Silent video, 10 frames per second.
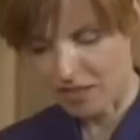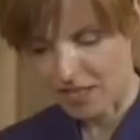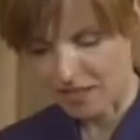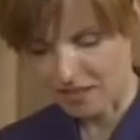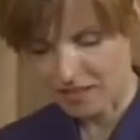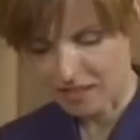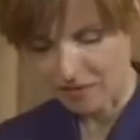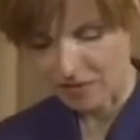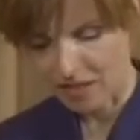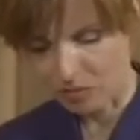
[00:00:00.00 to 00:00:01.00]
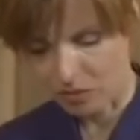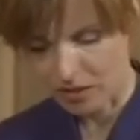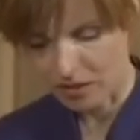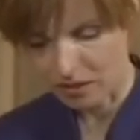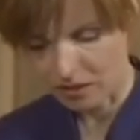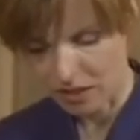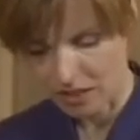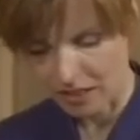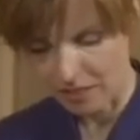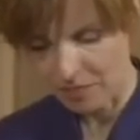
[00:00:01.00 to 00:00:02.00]
tense, and that's what it's done
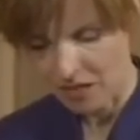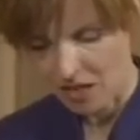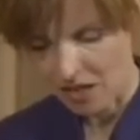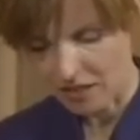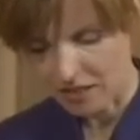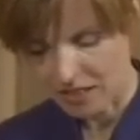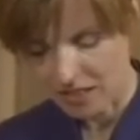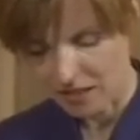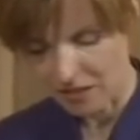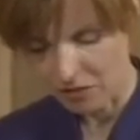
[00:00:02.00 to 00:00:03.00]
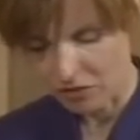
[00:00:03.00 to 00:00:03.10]
here. I can see they're